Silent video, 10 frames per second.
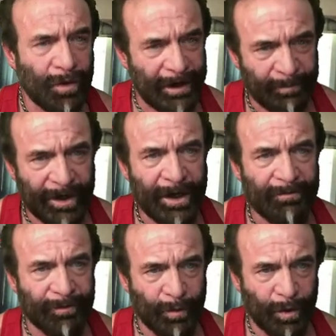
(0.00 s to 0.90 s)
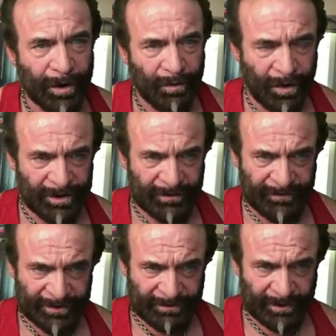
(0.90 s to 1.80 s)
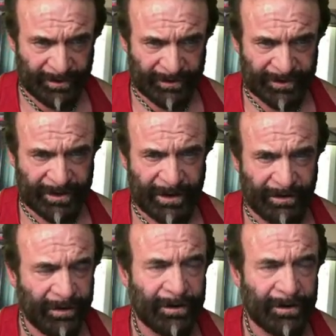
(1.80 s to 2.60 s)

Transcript: ramp it up from where it was if it's a little stale.